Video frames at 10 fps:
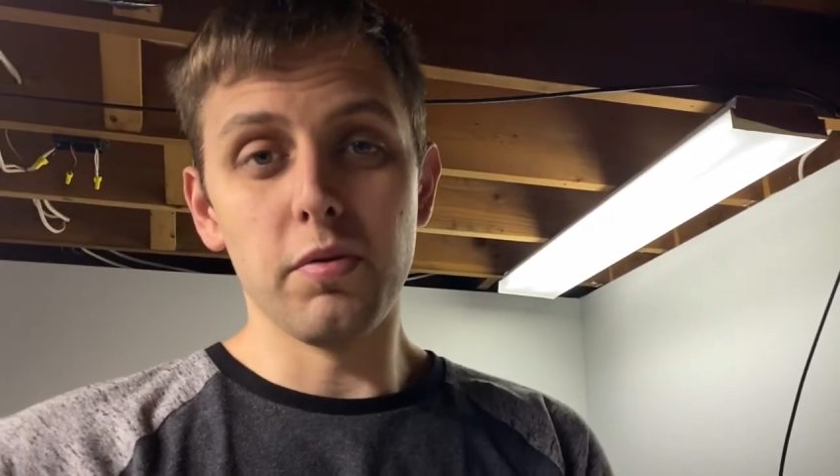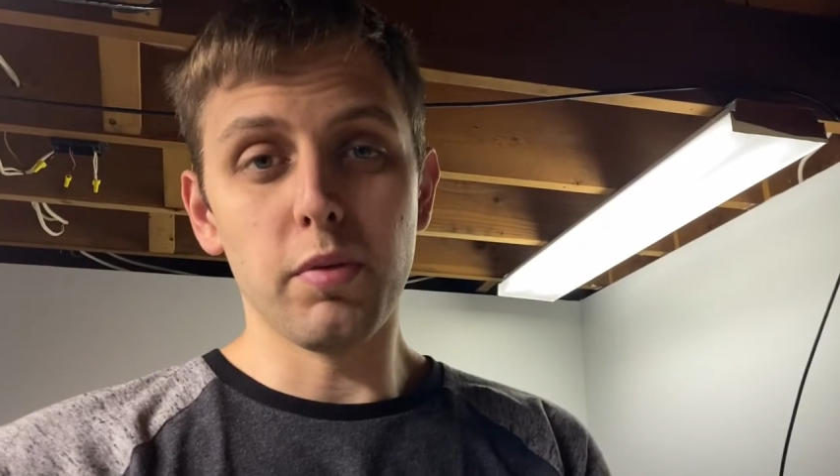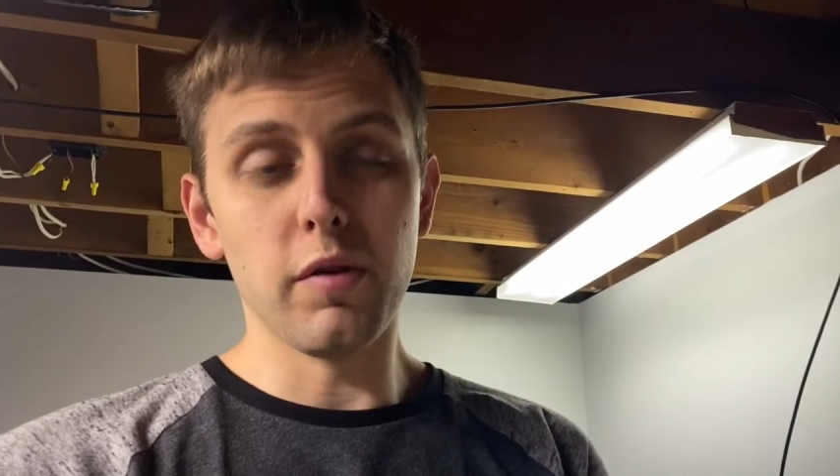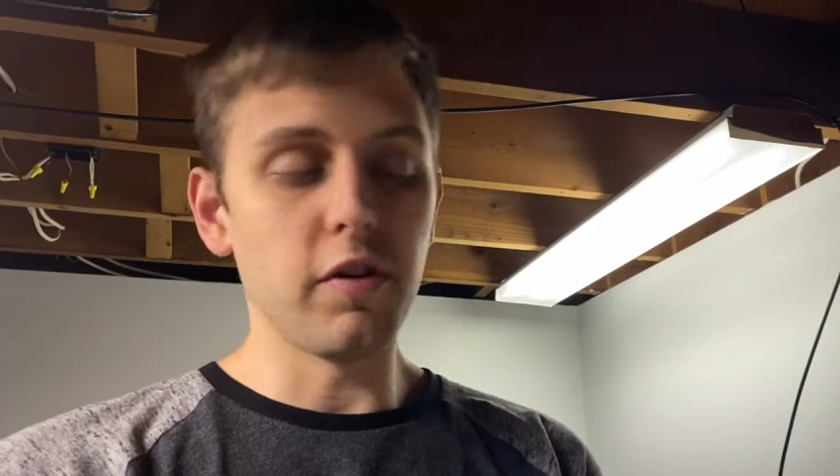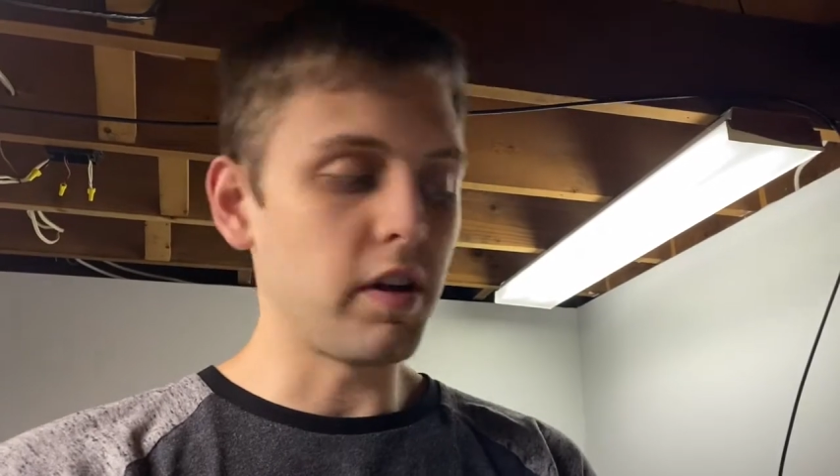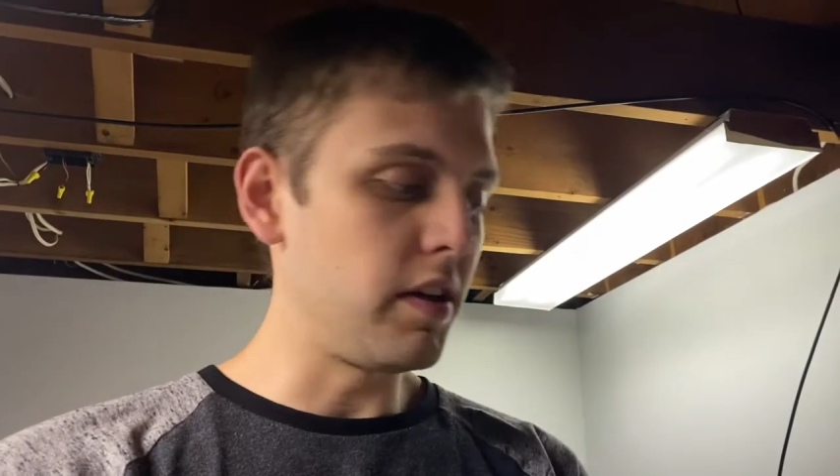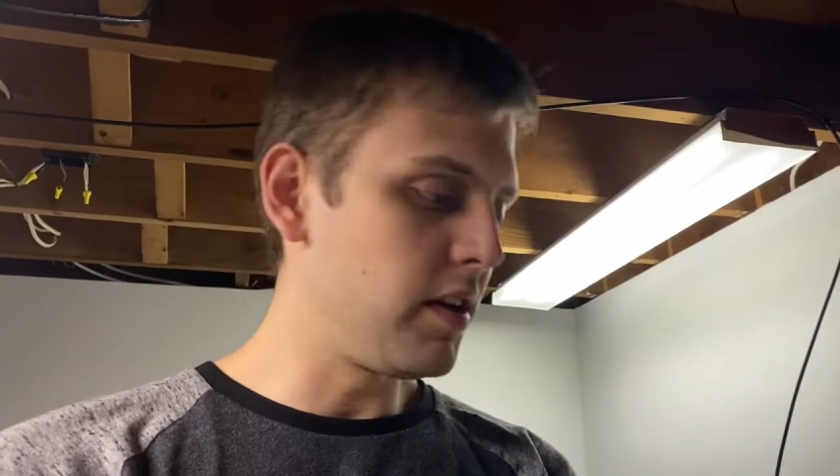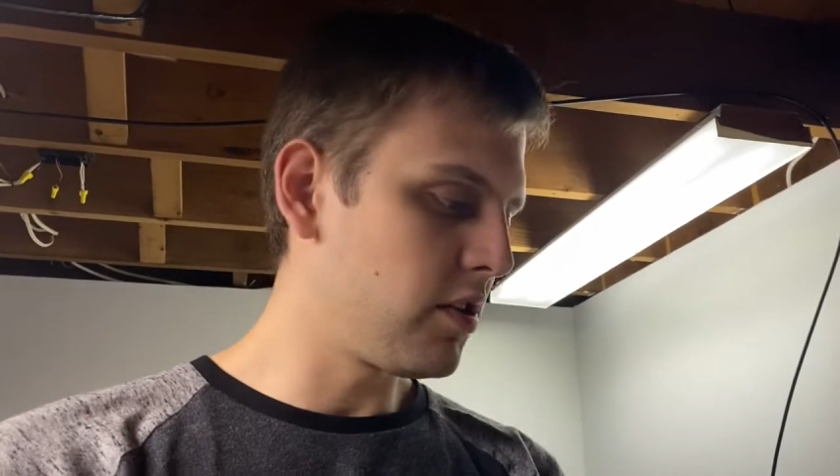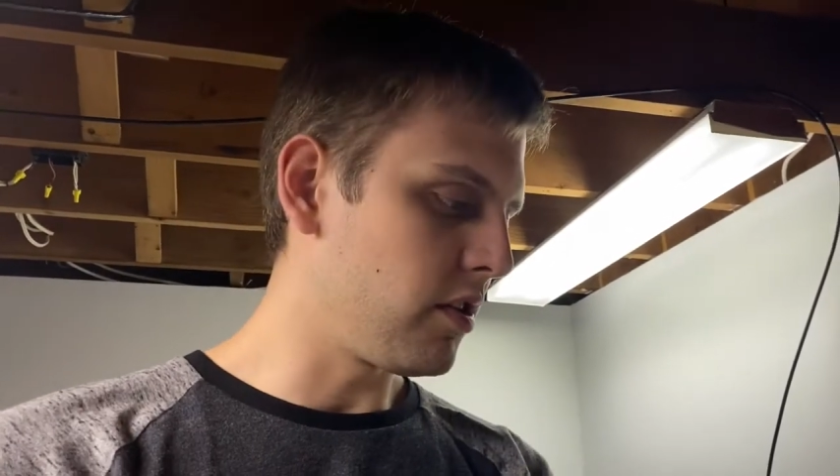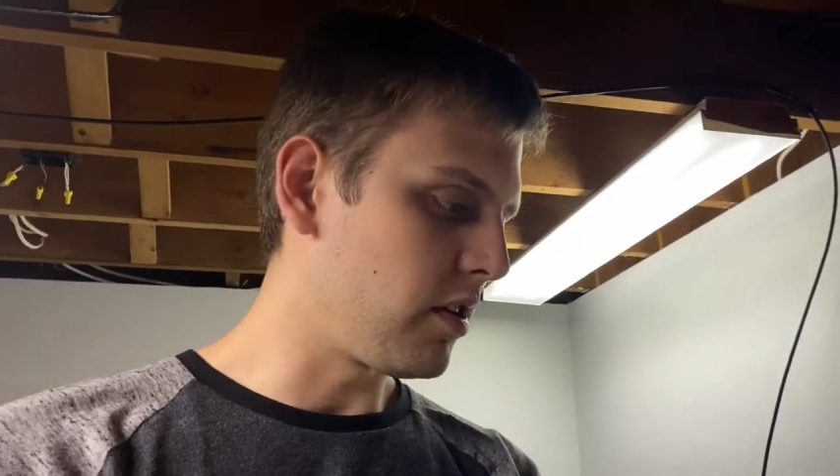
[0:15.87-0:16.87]
perfect
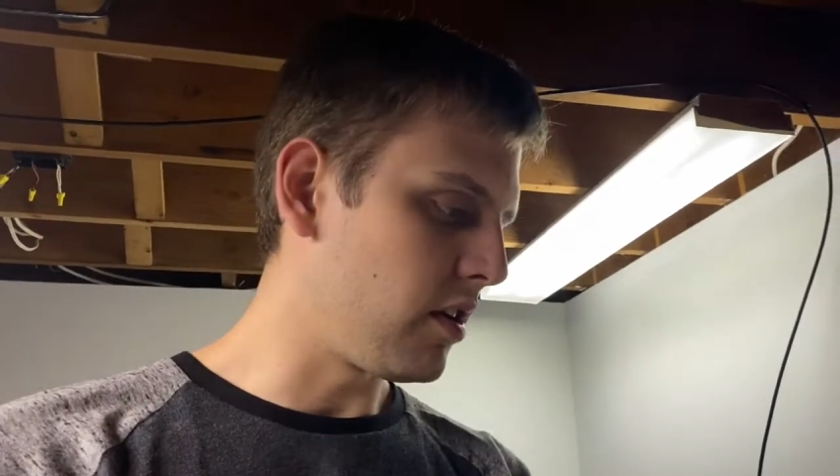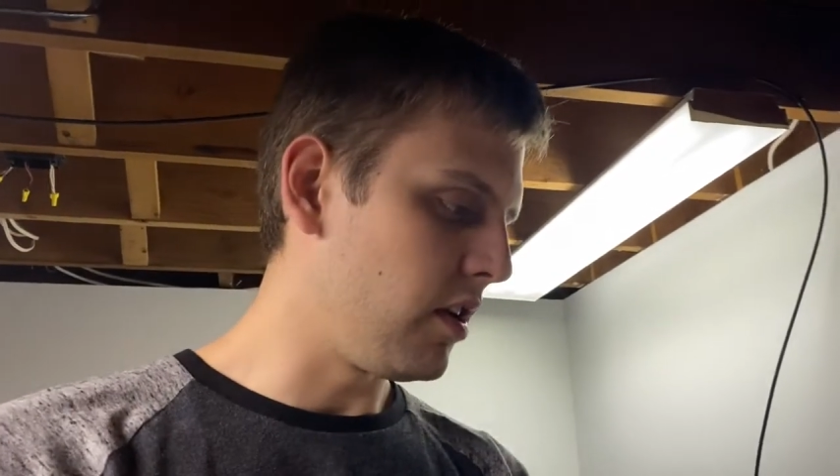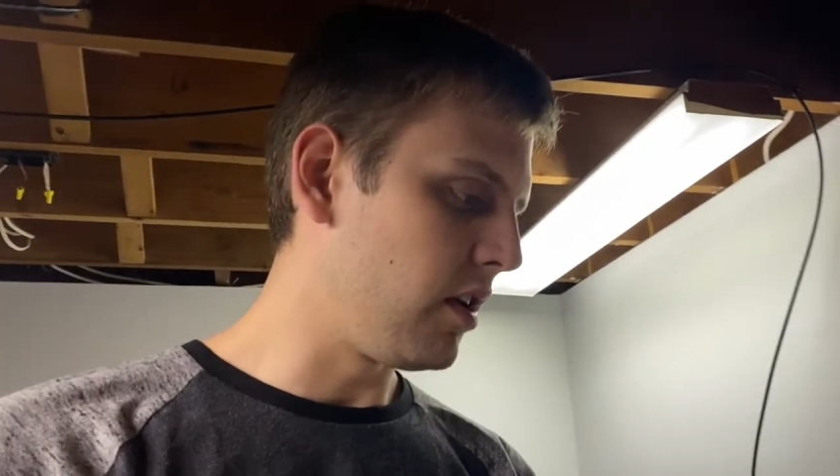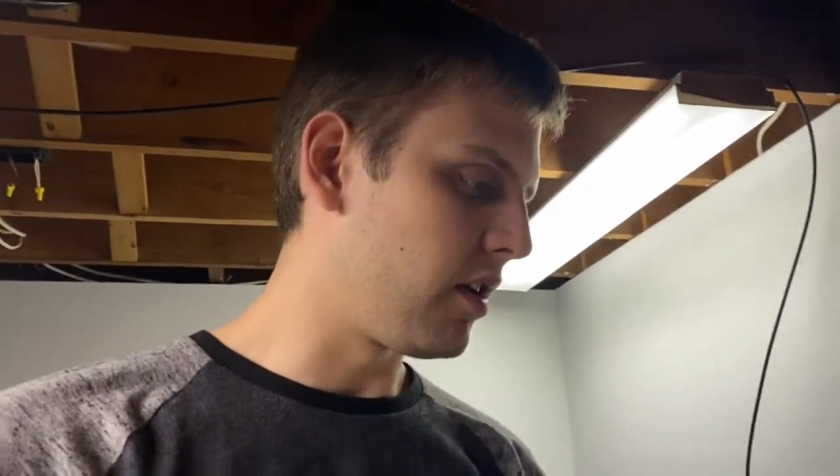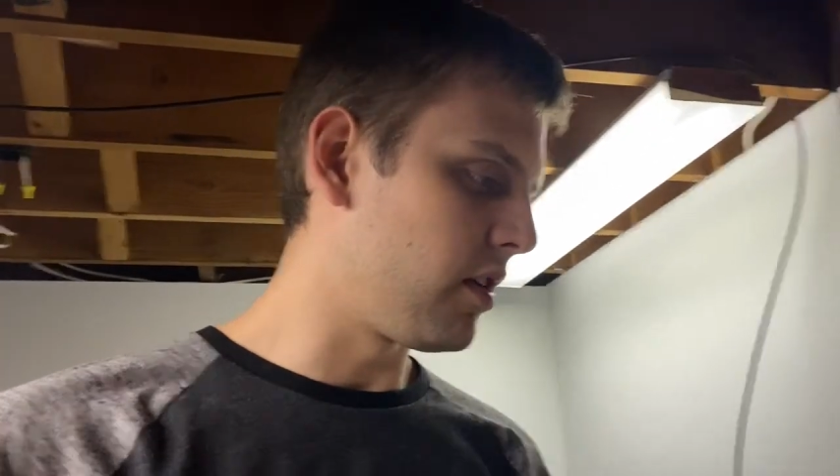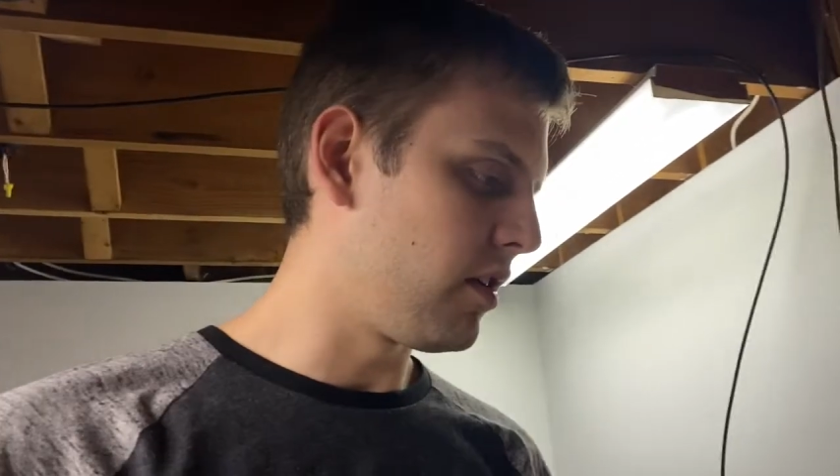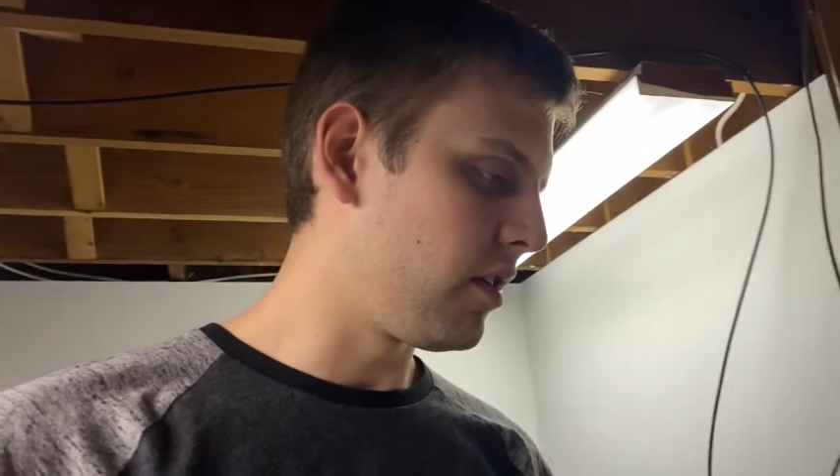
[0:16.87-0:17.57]
condition, and